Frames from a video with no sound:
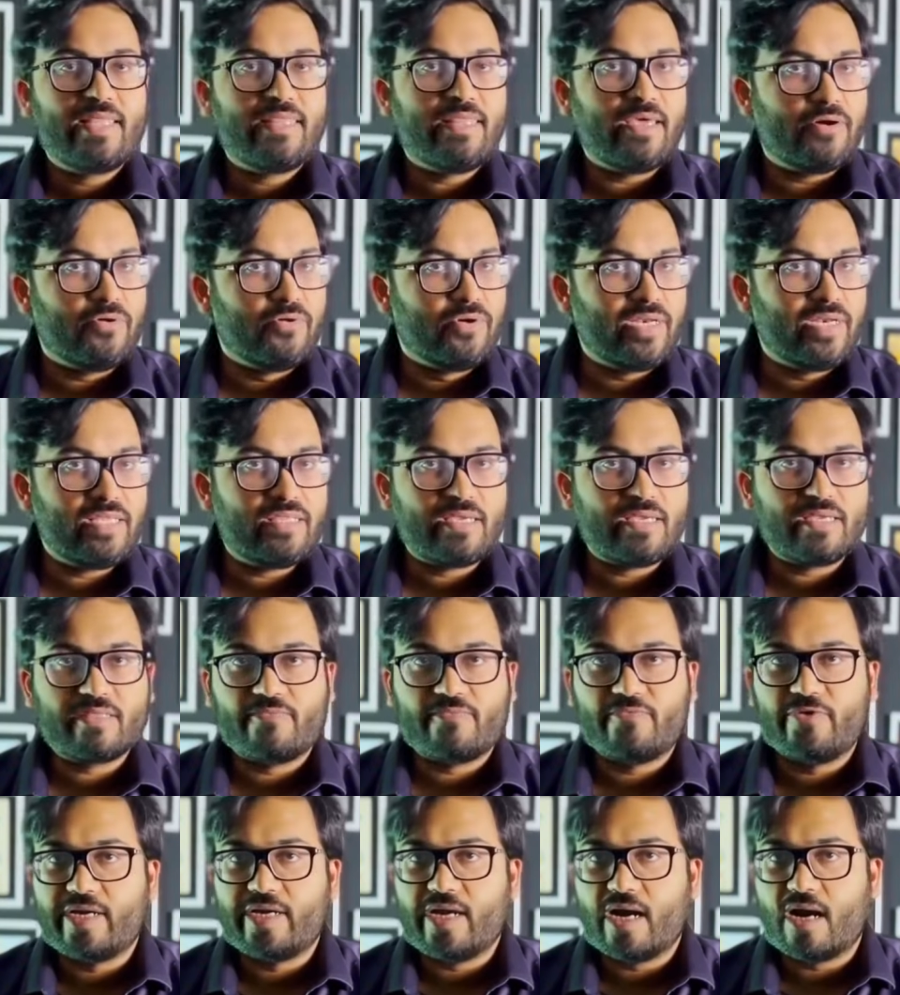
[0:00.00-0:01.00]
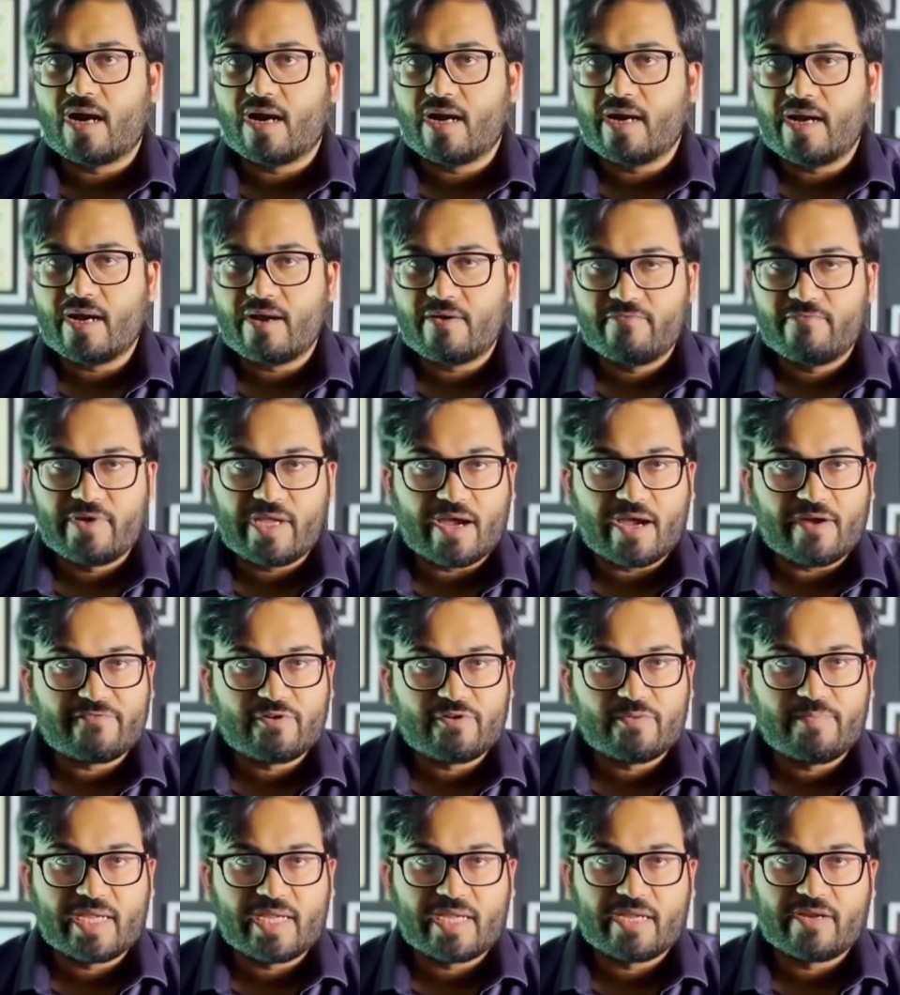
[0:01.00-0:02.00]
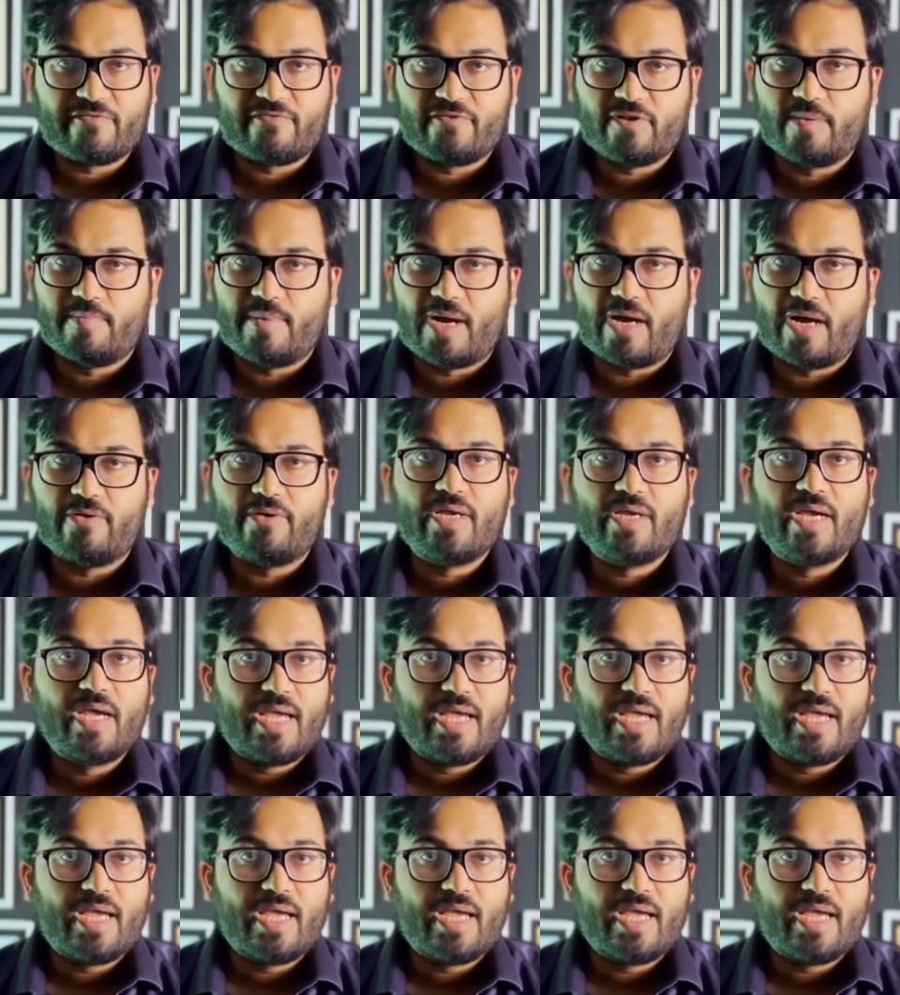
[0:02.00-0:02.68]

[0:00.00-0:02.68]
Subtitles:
The only thing we have to be careful about